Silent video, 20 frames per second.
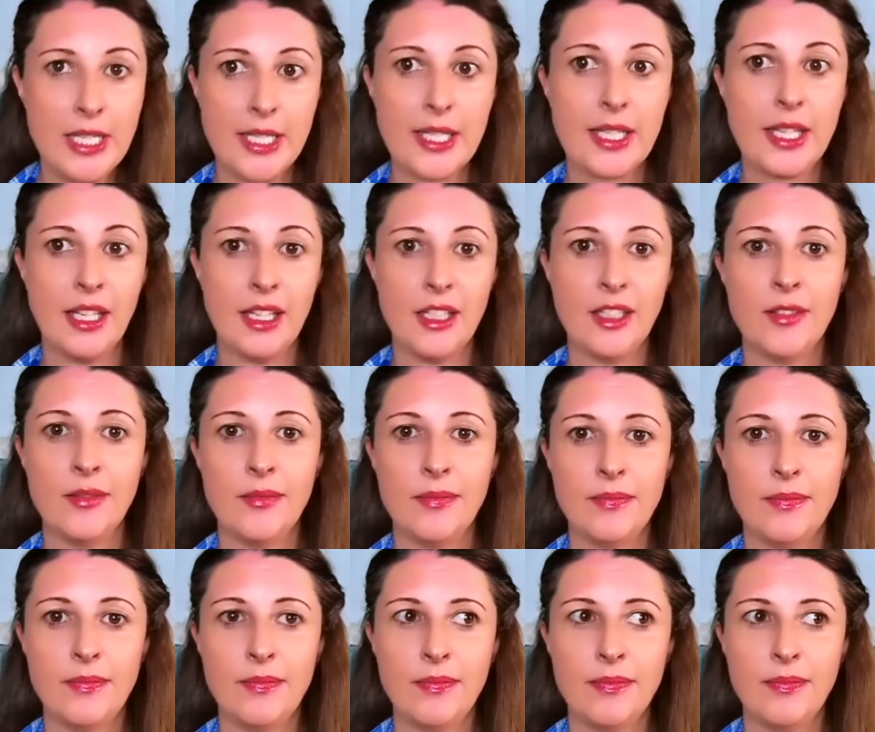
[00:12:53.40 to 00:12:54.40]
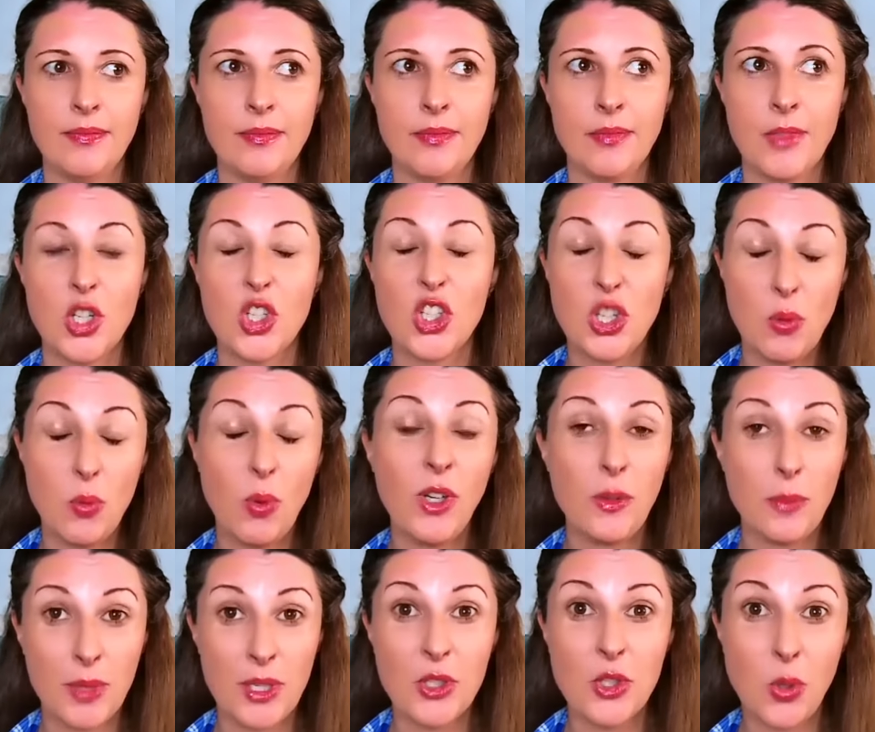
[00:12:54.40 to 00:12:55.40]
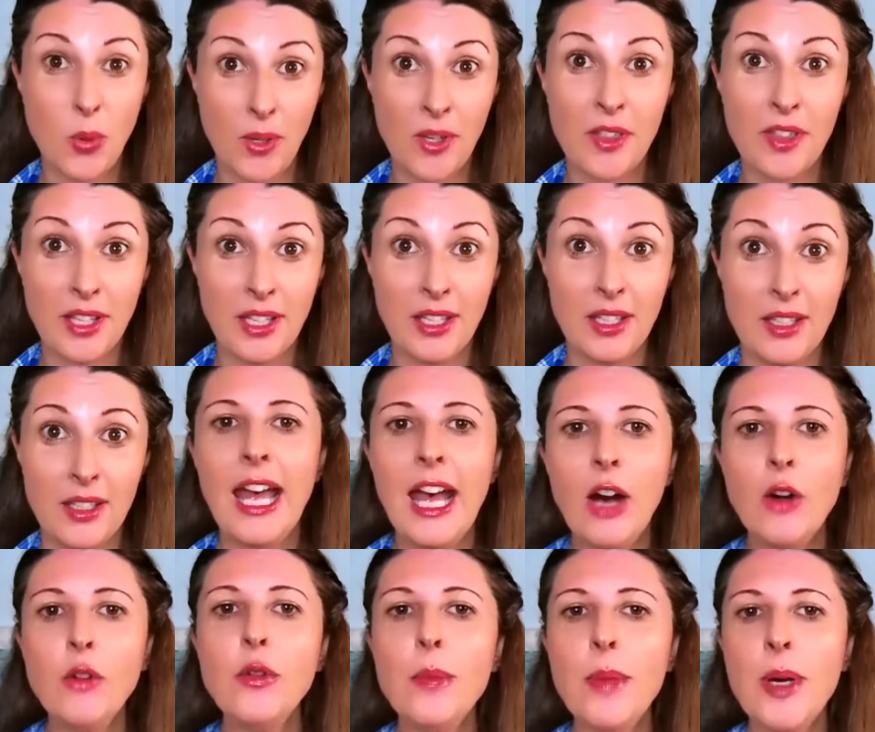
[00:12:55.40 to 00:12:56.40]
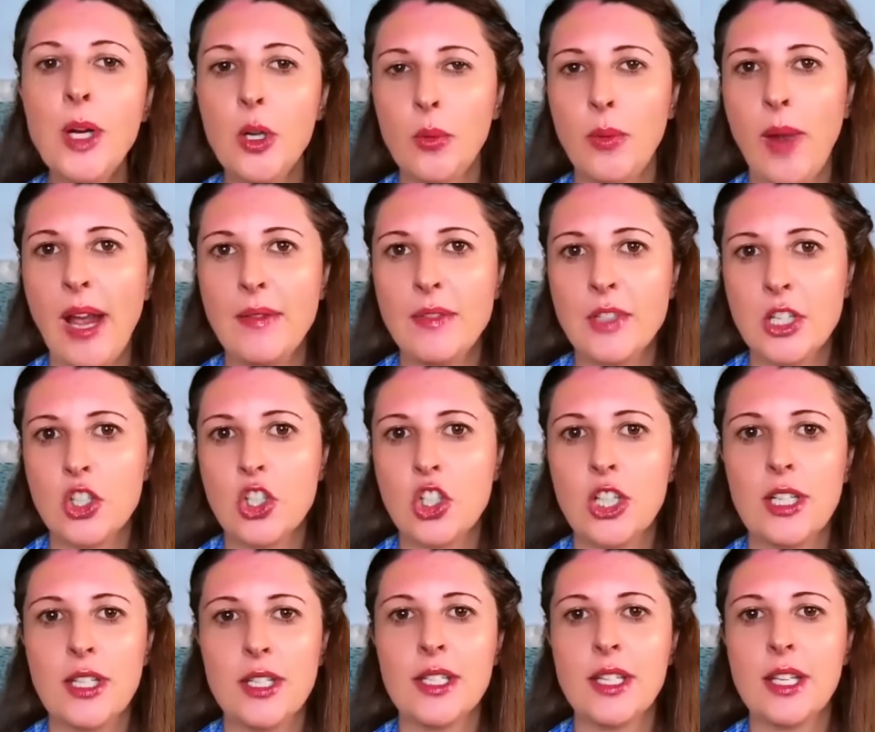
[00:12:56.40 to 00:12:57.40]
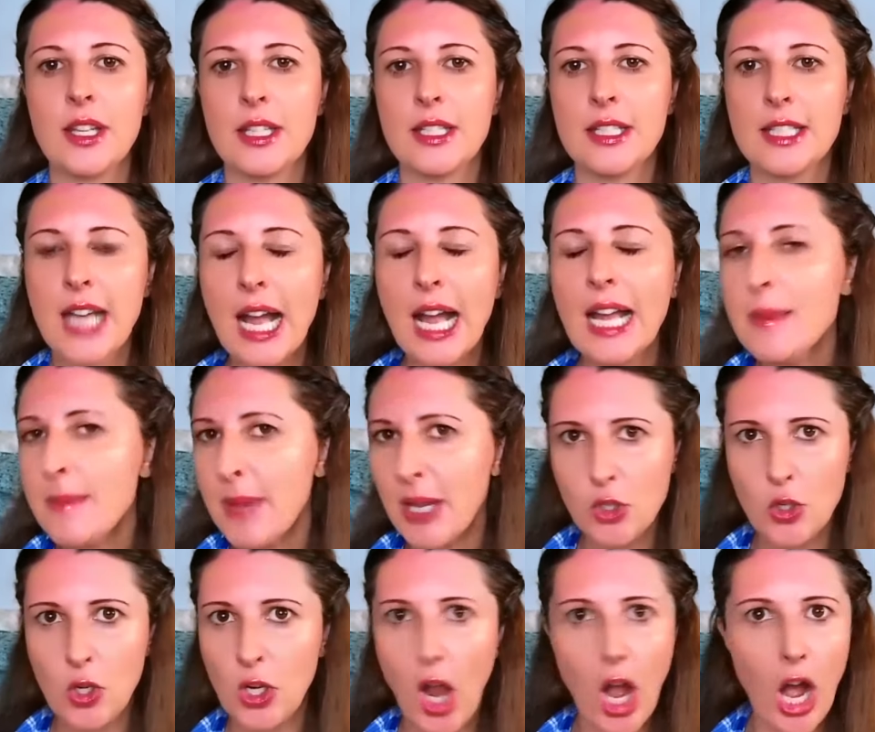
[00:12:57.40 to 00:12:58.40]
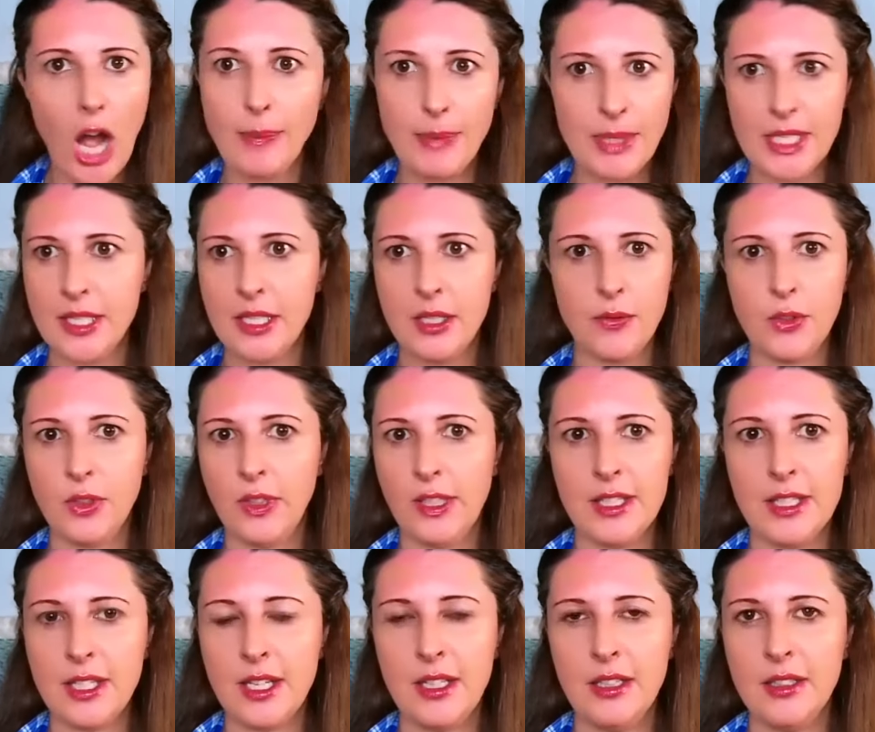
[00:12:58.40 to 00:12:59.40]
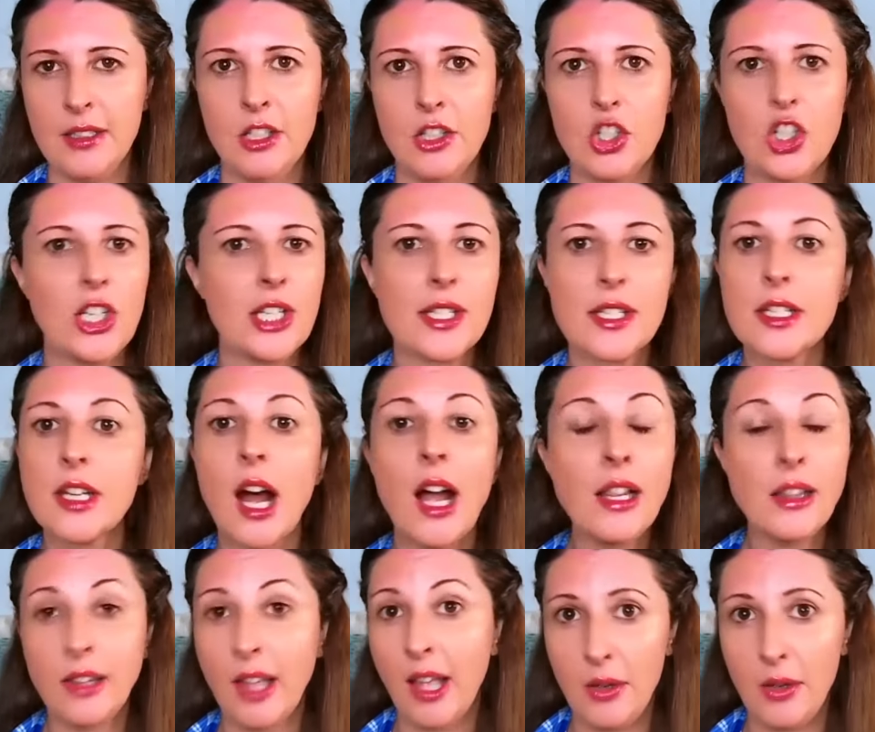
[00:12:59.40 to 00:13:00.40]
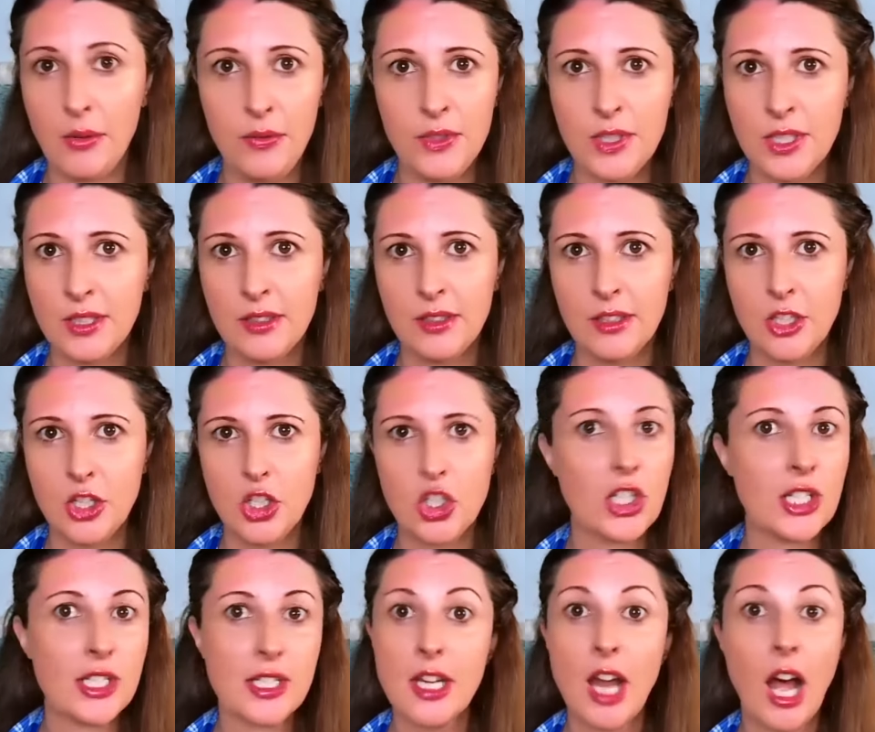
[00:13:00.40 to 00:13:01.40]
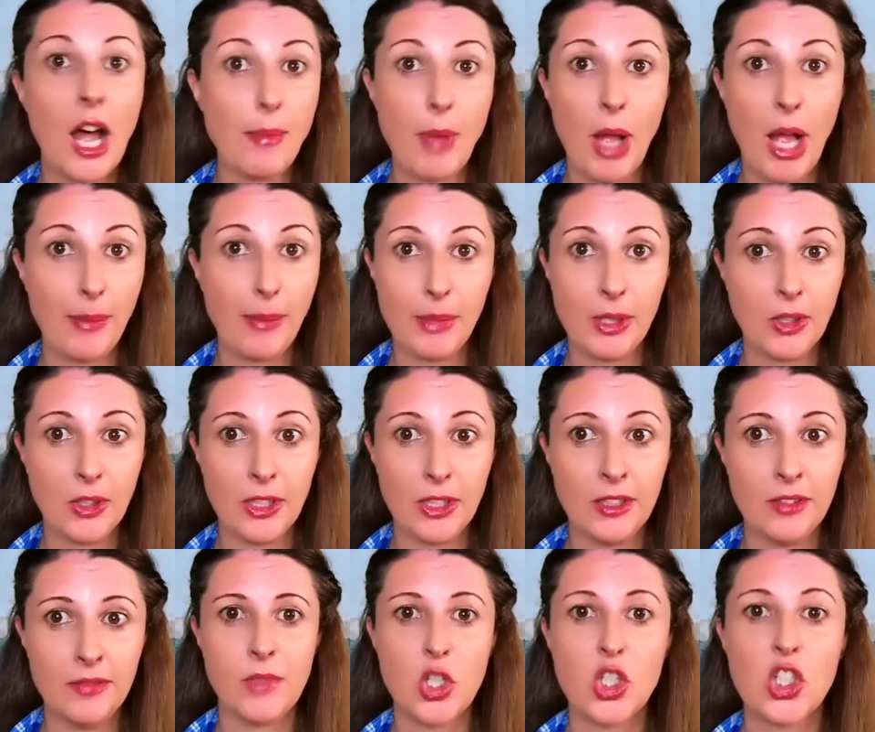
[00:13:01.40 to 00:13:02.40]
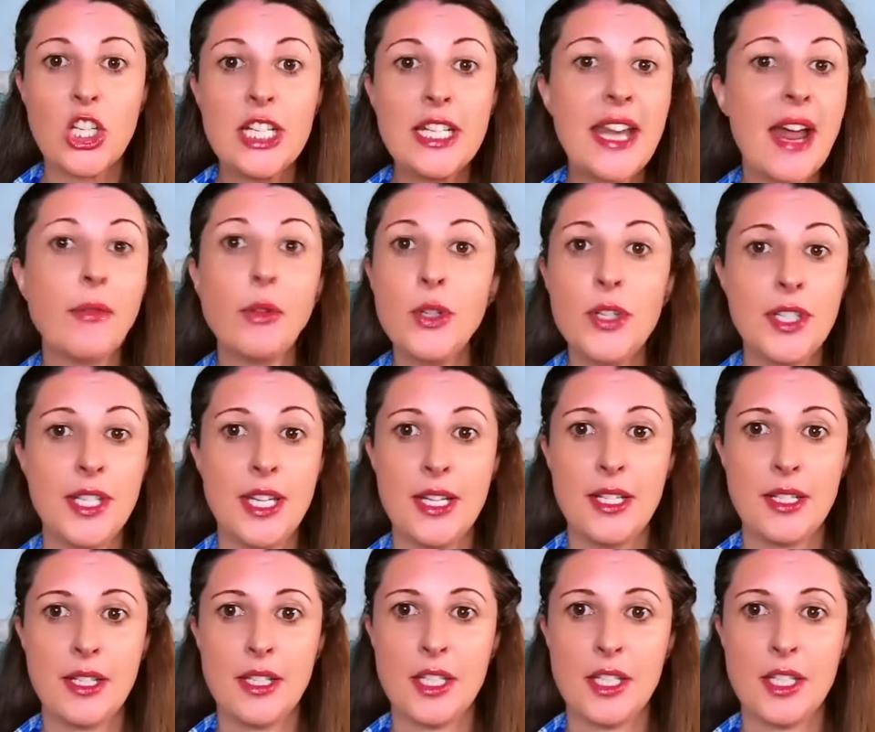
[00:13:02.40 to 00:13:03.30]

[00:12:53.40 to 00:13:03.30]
skin, she would have been Dorothy. Elphaba arrives at Shiz the diametric opposite of Glinda. She is not loved. She is not popular. She never seeks the